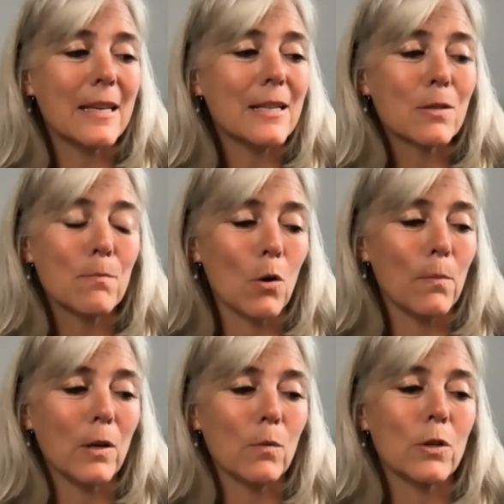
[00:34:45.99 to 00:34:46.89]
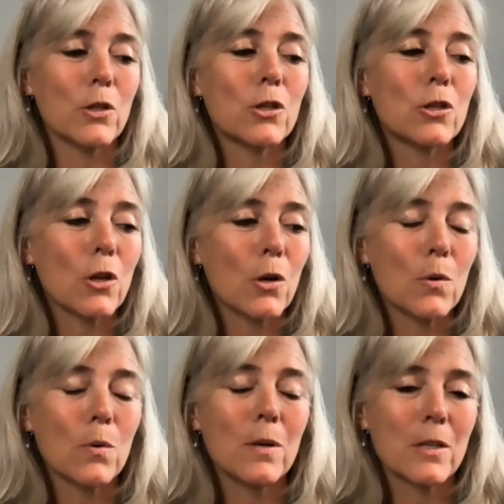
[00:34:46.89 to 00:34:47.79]
this moment was
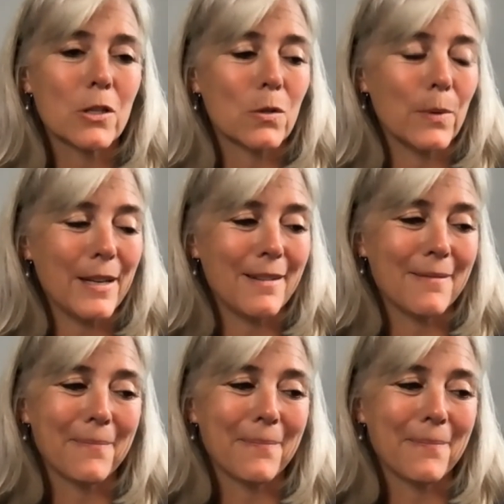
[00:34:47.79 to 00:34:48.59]
so sweet.